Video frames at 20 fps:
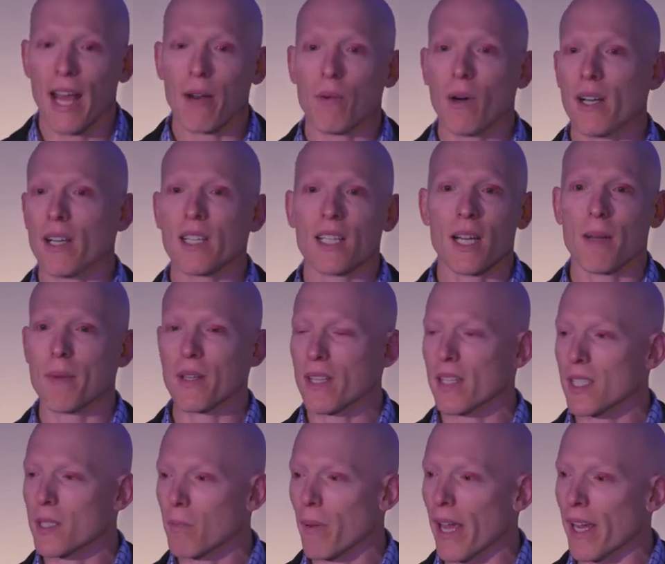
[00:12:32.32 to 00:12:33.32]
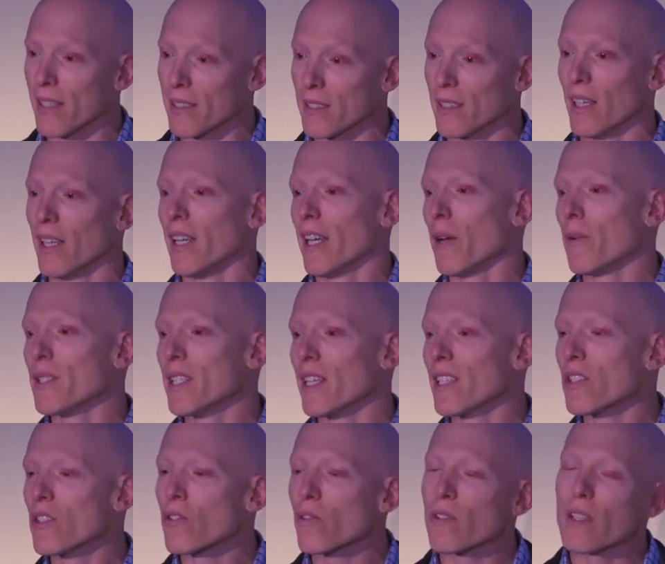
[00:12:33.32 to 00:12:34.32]
and wanted to come into this space, it was
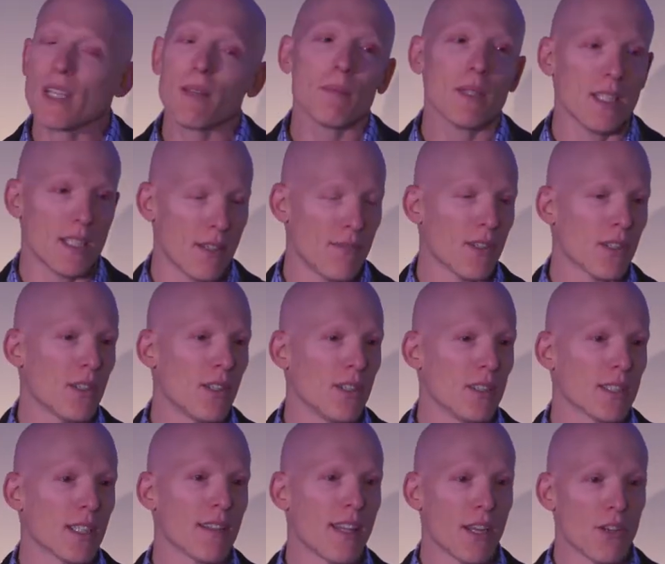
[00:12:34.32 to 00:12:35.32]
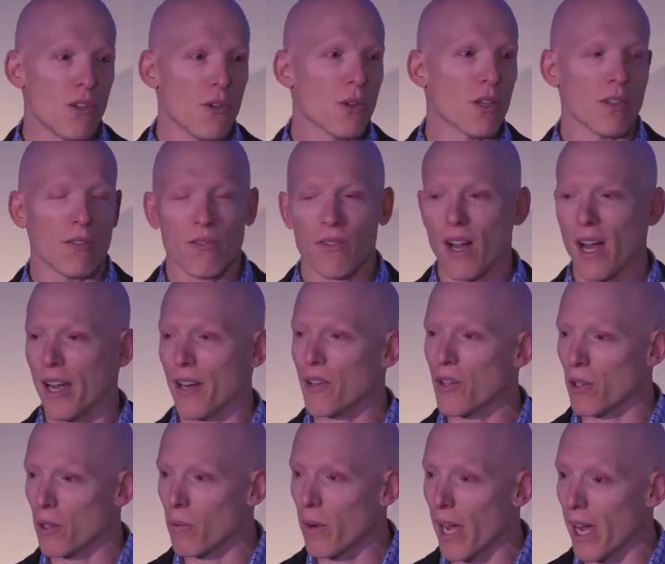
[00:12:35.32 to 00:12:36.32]
extremely difficult that you could find
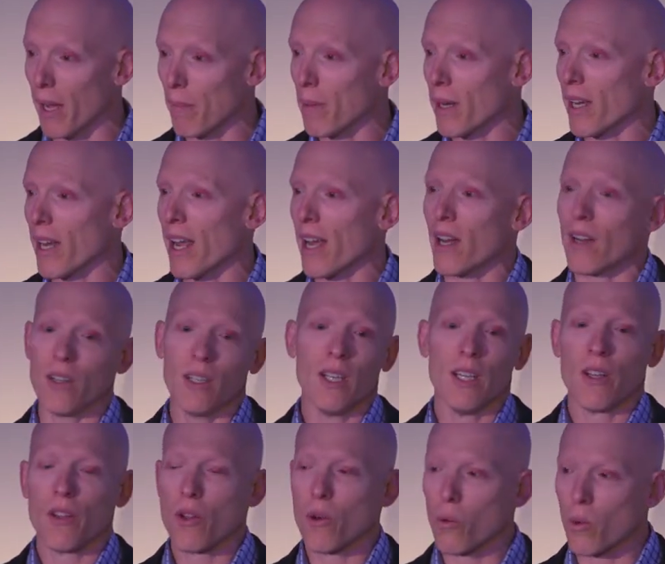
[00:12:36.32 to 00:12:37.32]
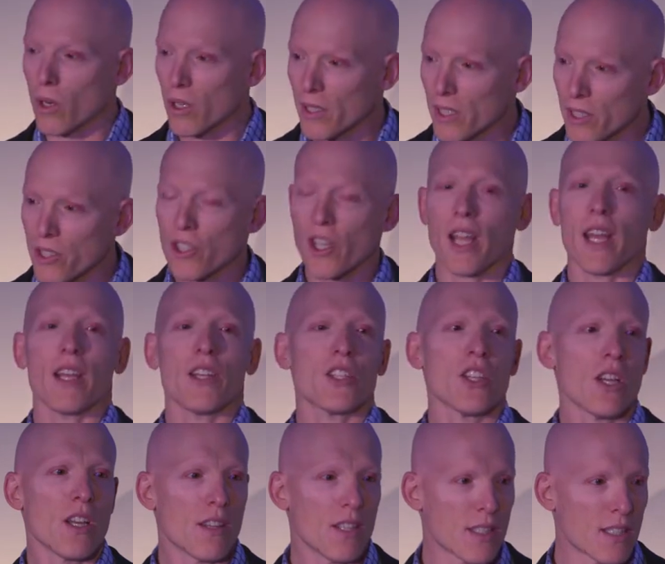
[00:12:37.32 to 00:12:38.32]
your way. But now the world has
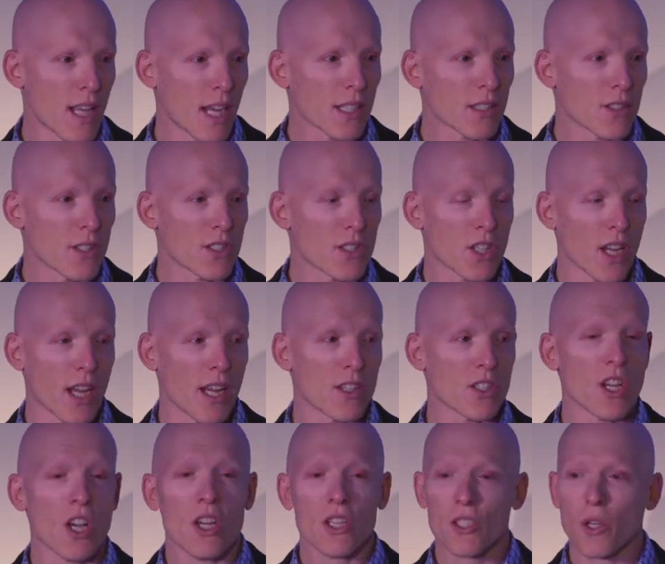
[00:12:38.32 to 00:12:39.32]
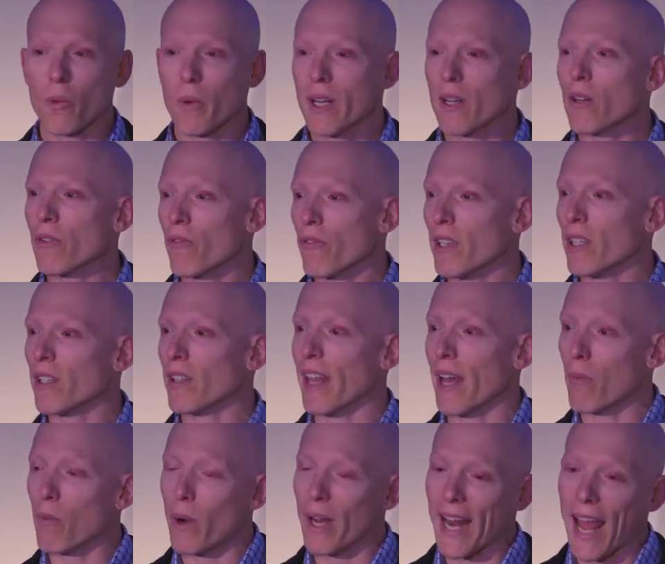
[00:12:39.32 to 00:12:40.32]
changed, the sector has changed, so we don't feel
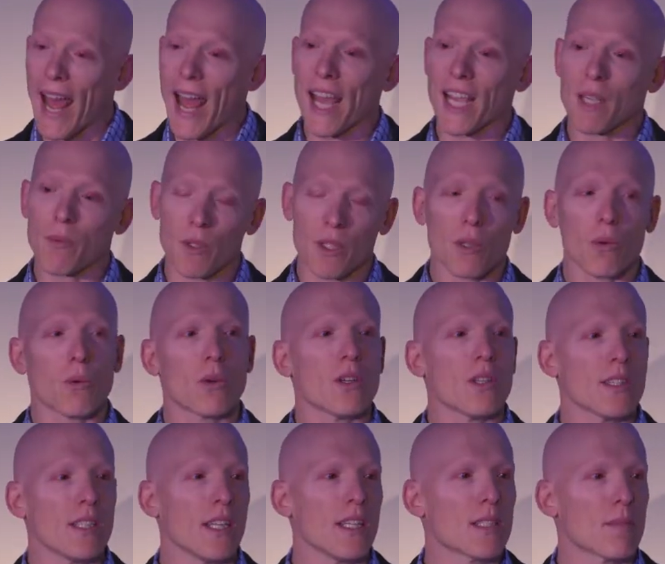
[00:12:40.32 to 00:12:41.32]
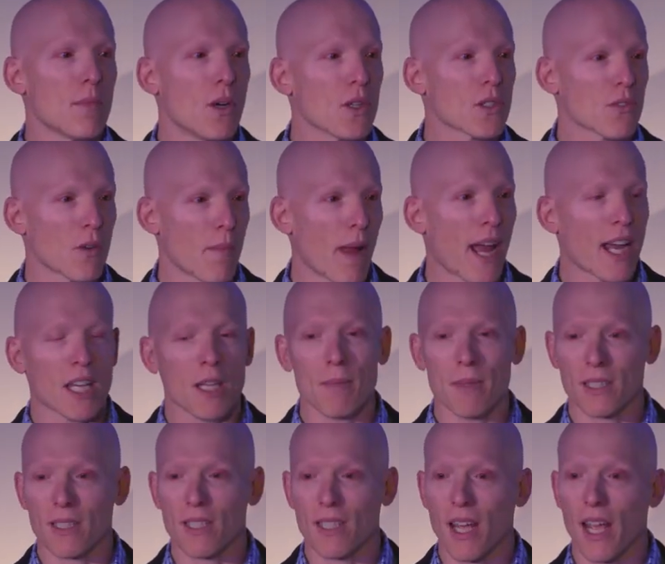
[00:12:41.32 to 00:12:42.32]
that what the world needs most from
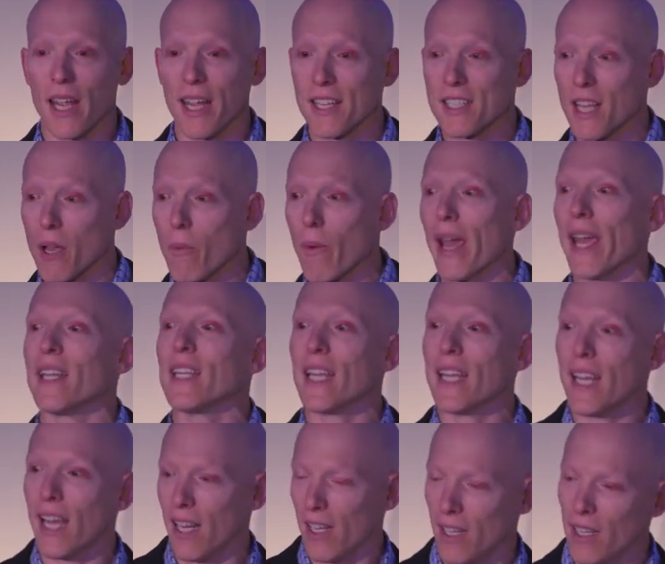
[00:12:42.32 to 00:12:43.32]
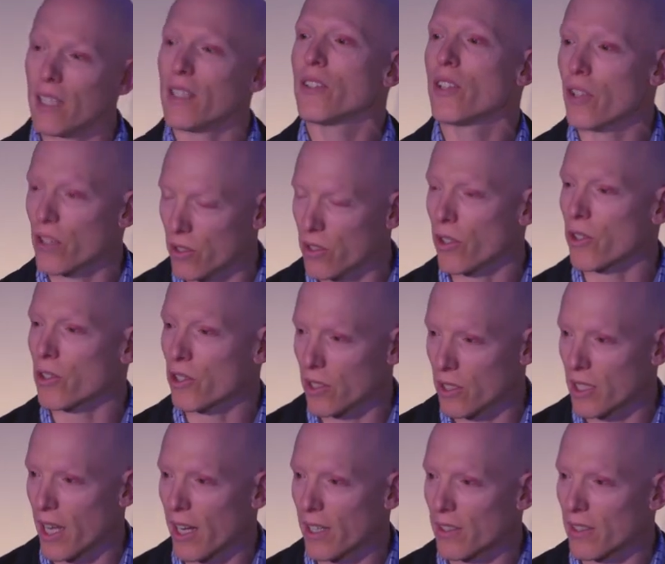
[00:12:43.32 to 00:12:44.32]
Acumen today is a way to get into the social
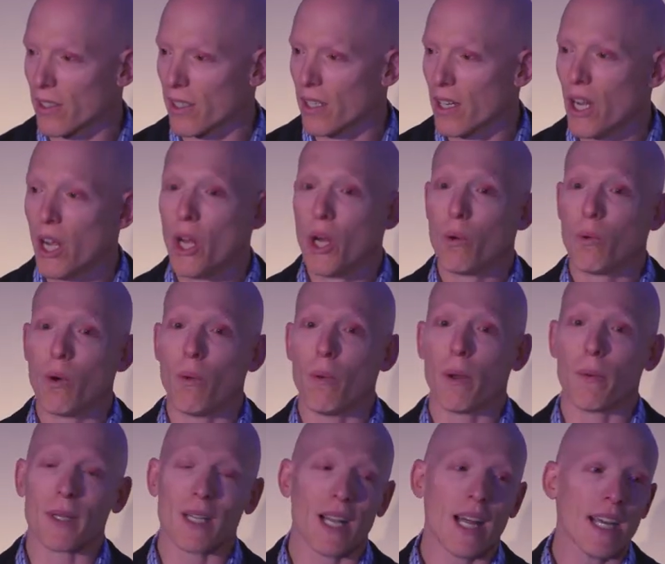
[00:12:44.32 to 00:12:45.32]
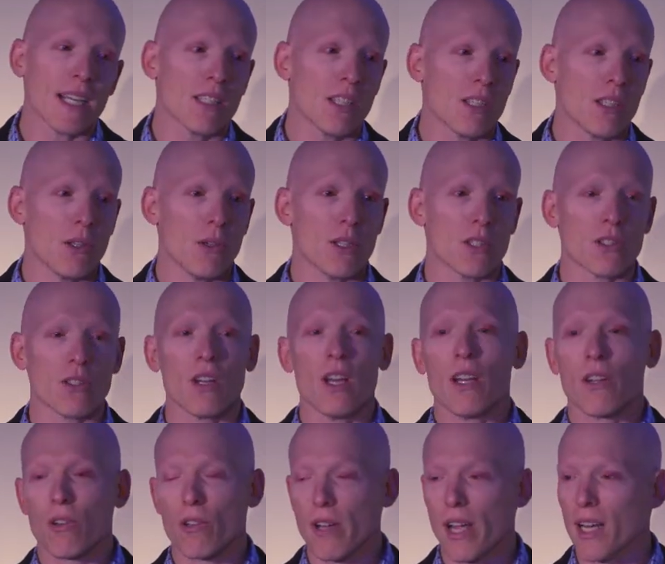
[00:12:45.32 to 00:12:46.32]
sector. What we would like to do is
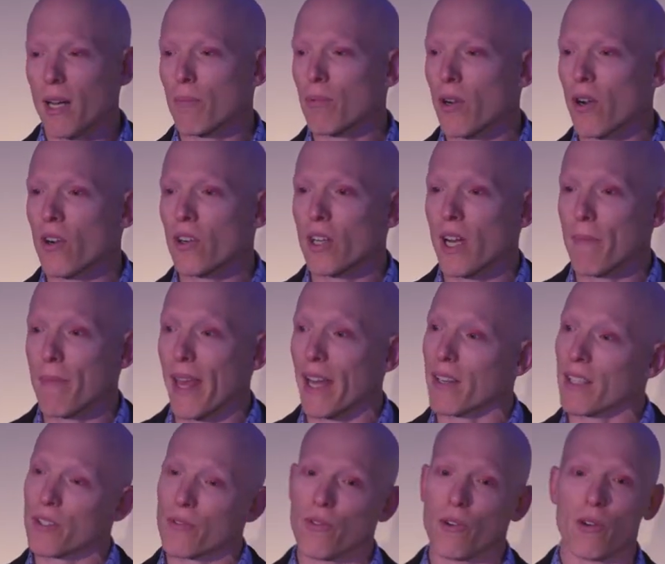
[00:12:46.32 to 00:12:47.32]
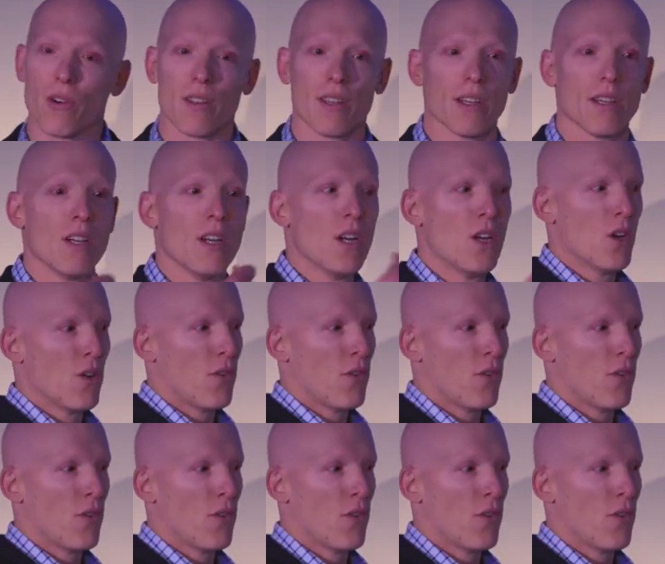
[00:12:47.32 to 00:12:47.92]
create a program that is for the